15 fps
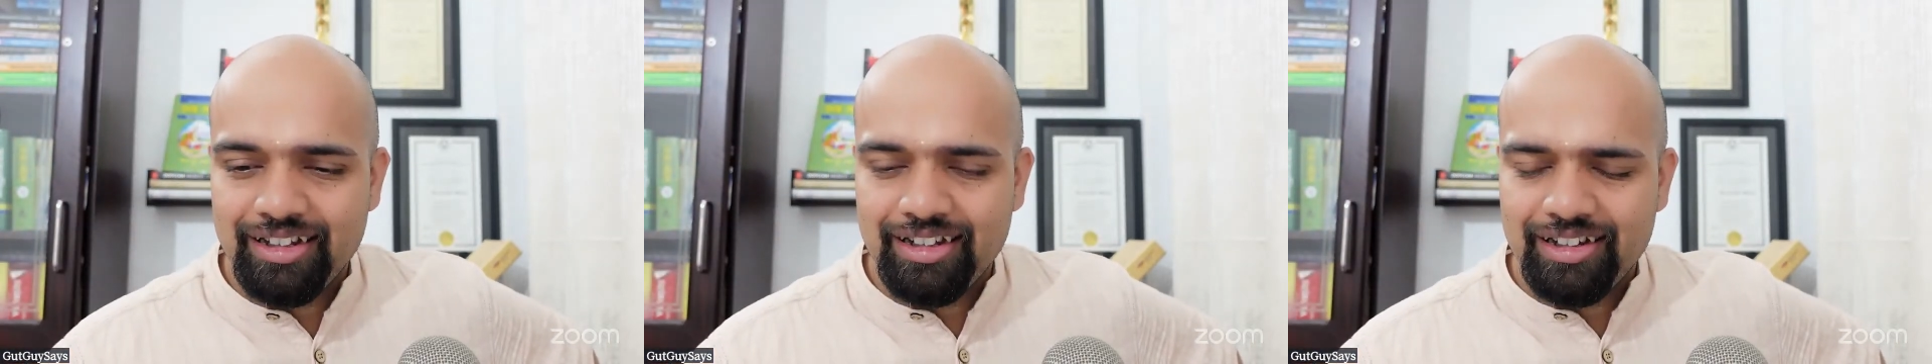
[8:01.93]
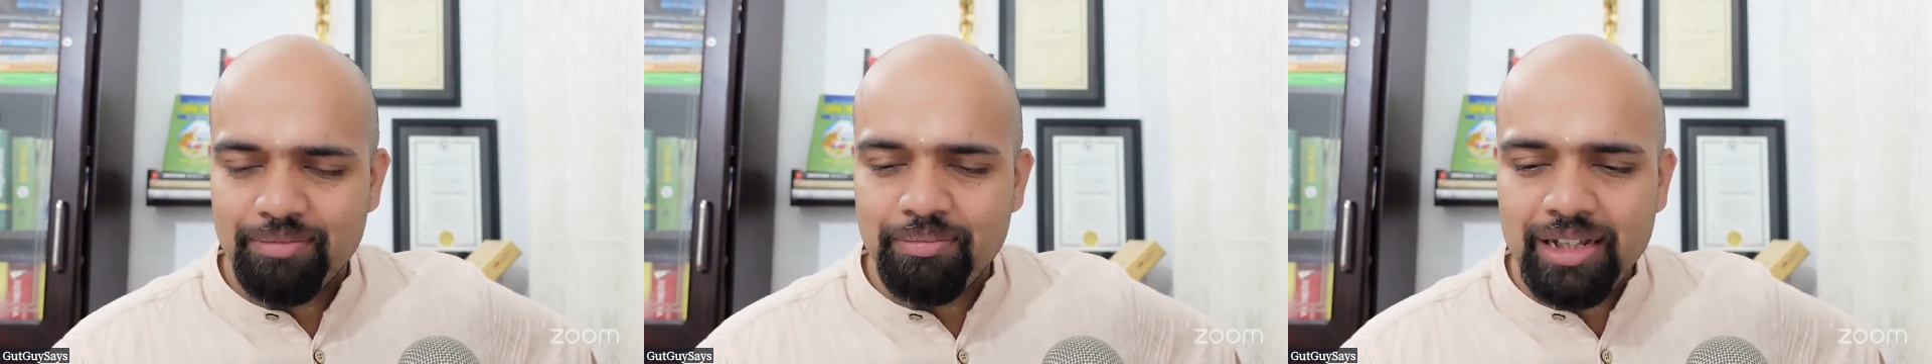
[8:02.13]

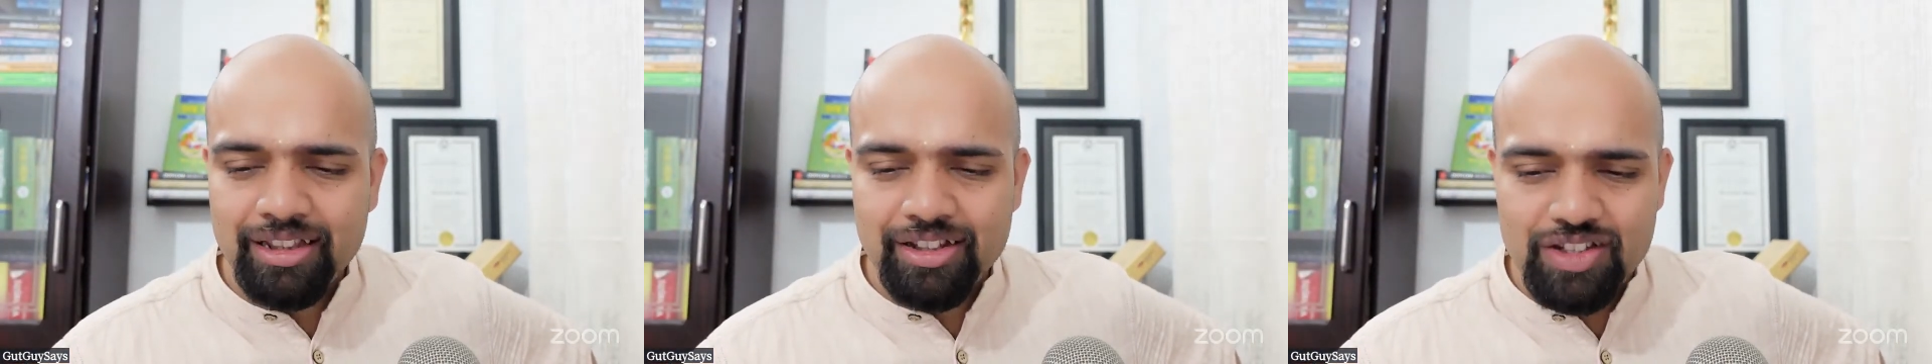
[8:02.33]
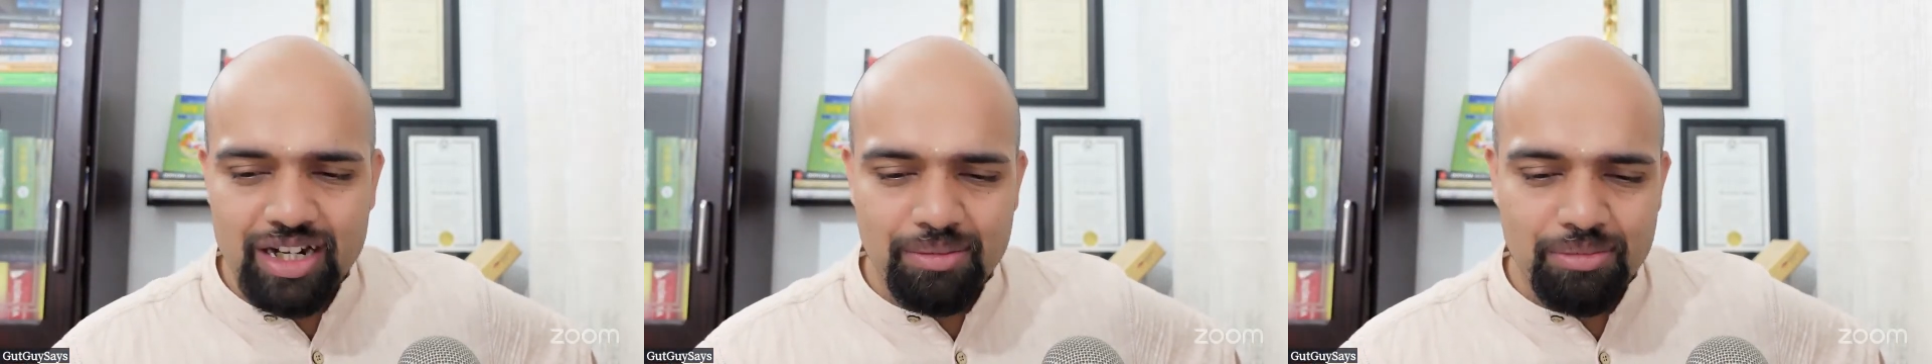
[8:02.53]
Me in the
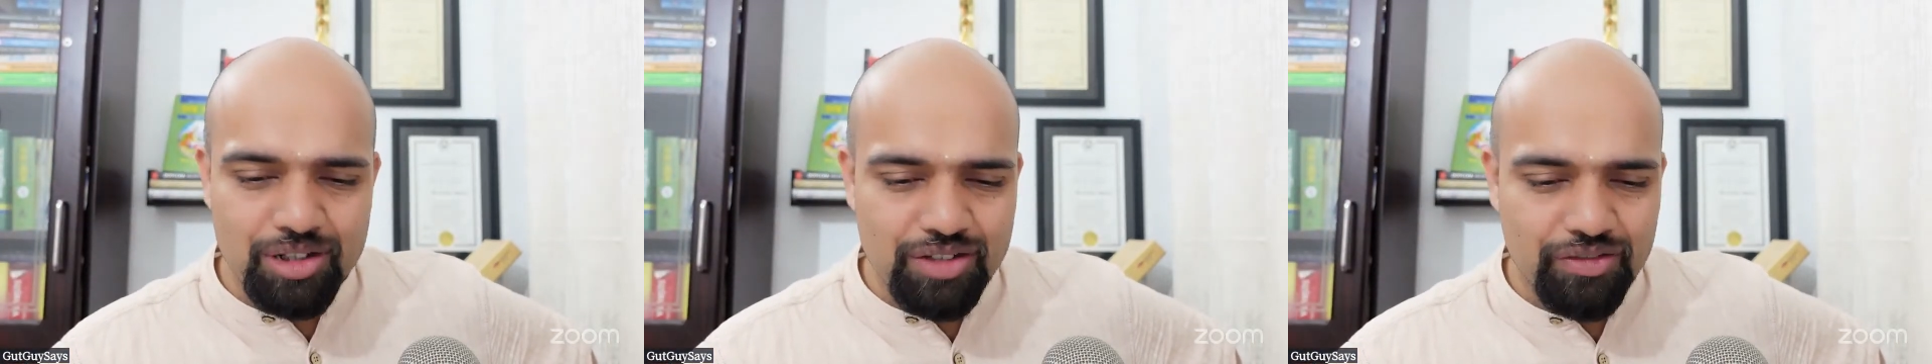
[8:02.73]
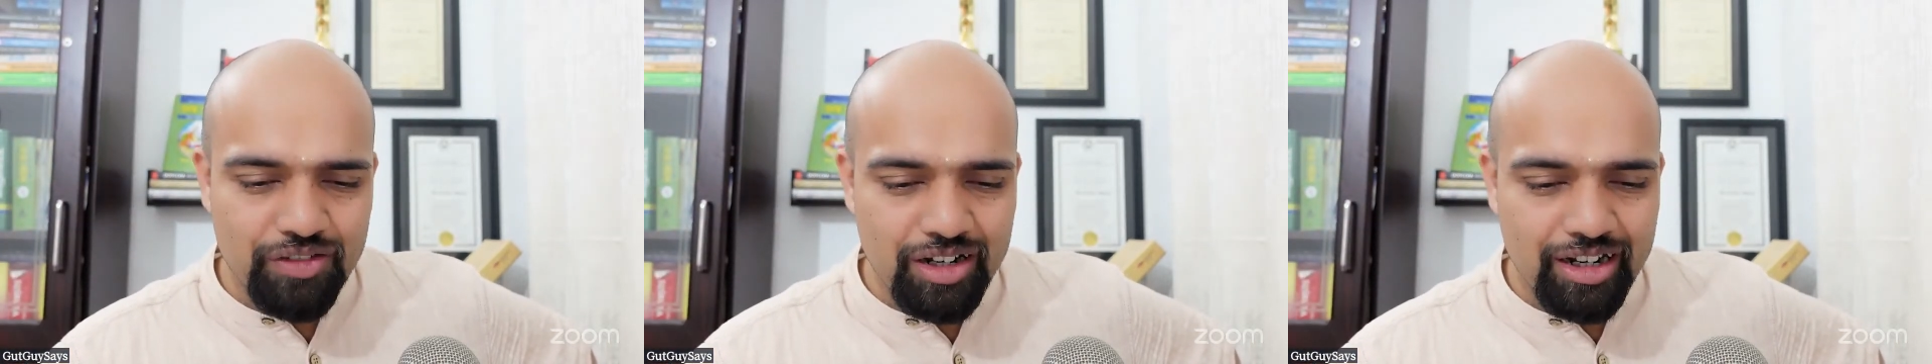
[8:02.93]
chat box if
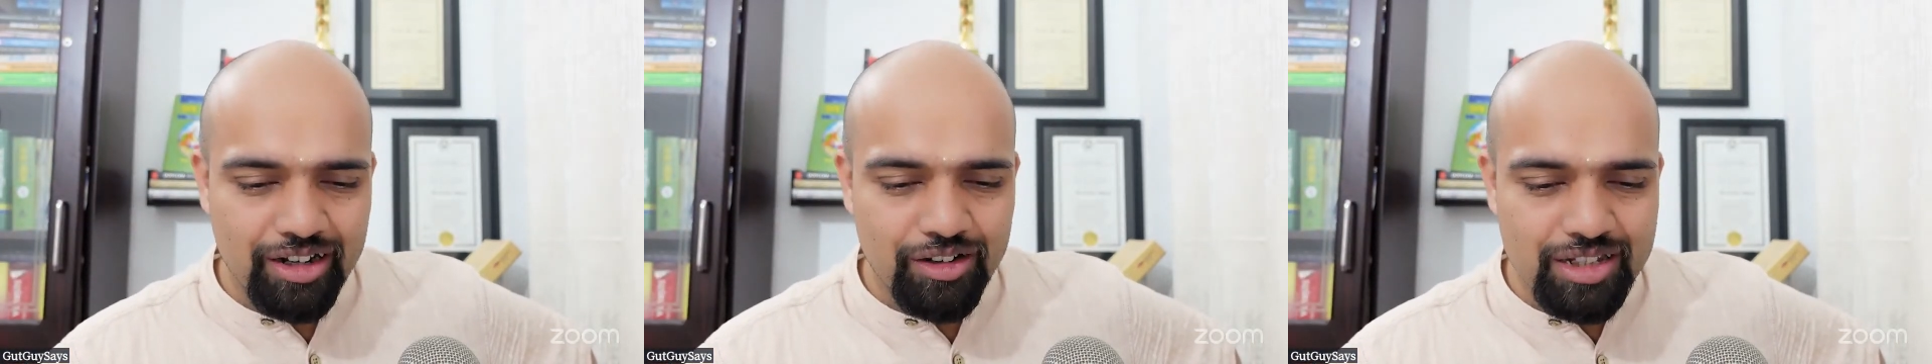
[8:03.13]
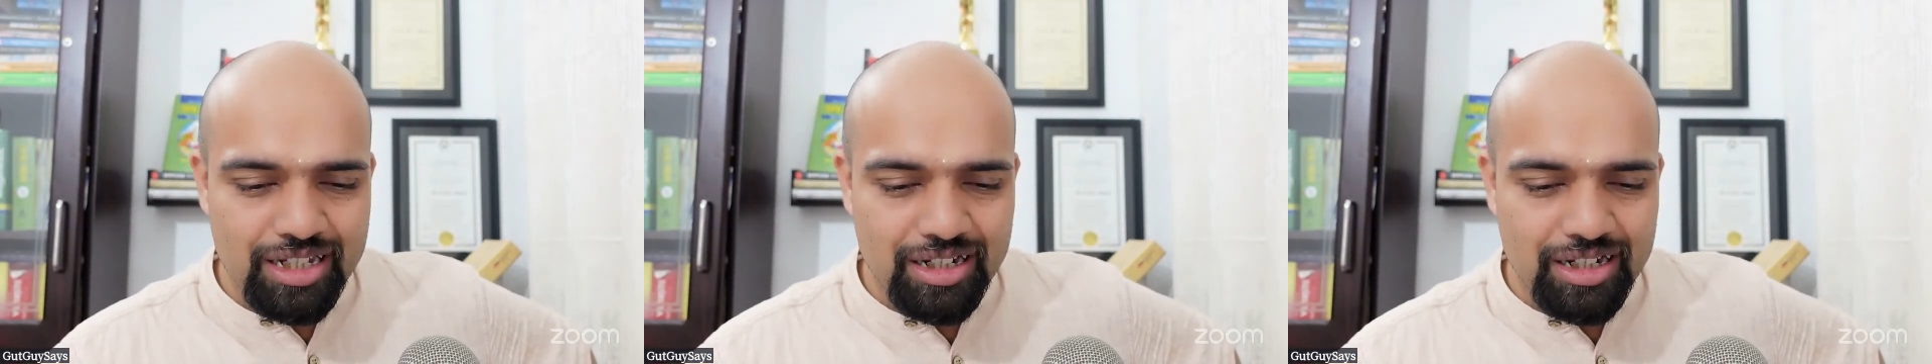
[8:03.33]
you like to listen to it in